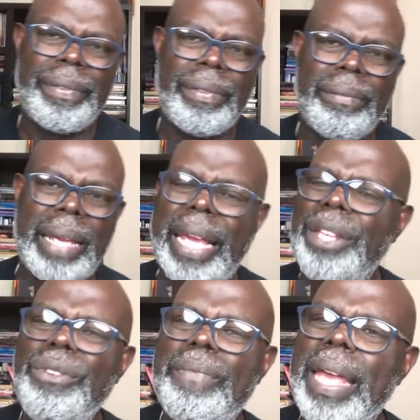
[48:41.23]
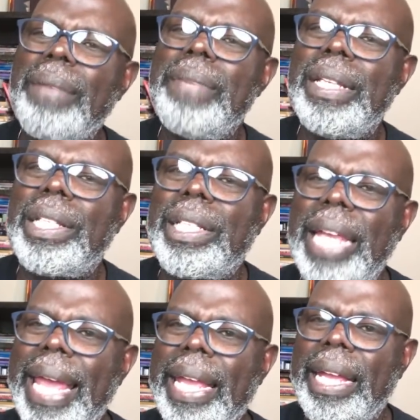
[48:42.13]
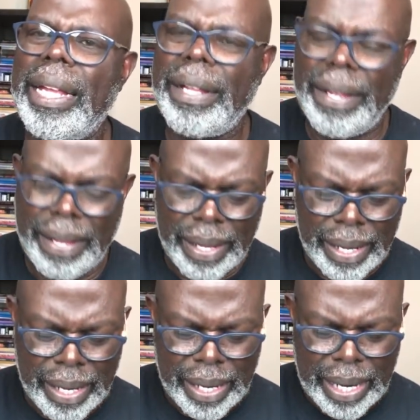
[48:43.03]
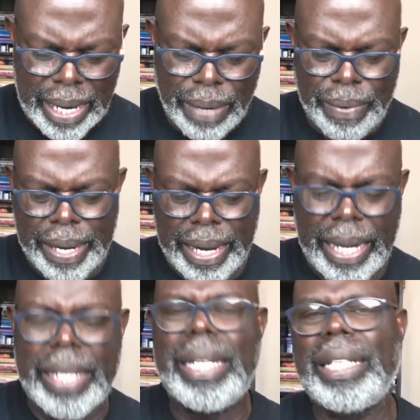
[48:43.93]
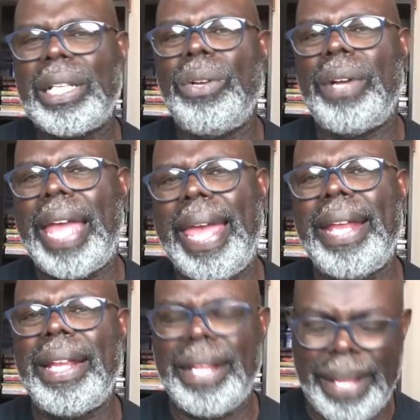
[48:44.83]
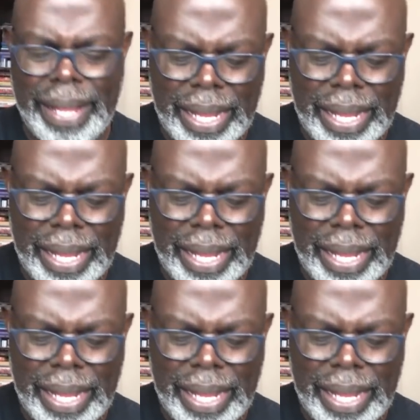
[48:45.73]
Man, you make me sick. Anyway, here's this old Hanna.